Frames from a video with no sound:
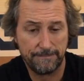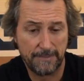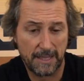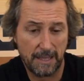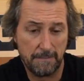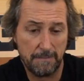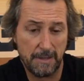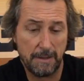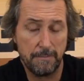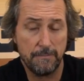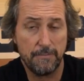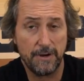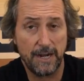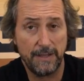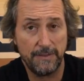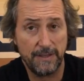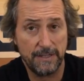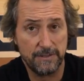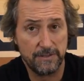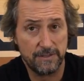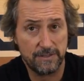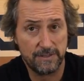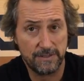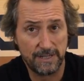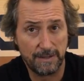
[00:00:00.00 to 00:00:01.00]
membrane
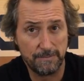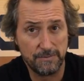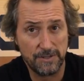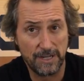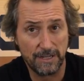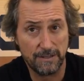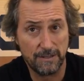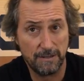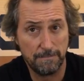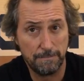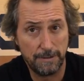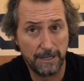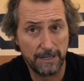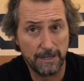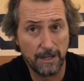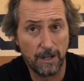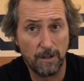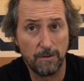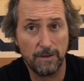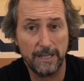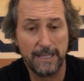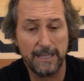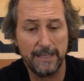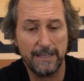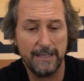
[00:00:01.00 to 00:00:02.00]
that's subject to
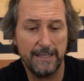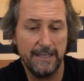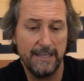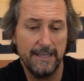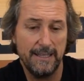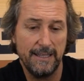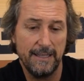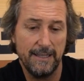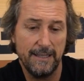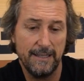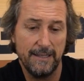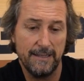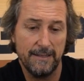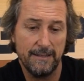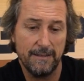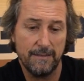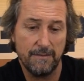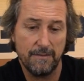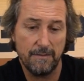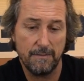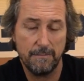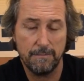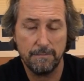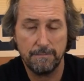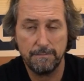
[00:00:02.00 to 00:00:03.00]
pinholing,
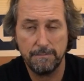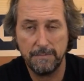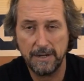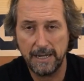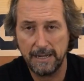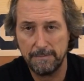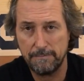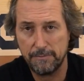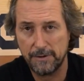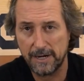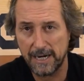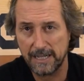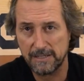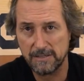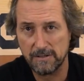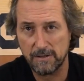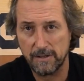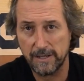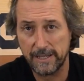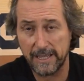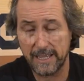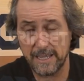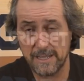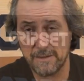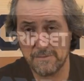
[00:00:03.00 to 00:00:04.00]
products
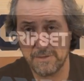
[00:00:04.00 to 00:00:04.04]
like our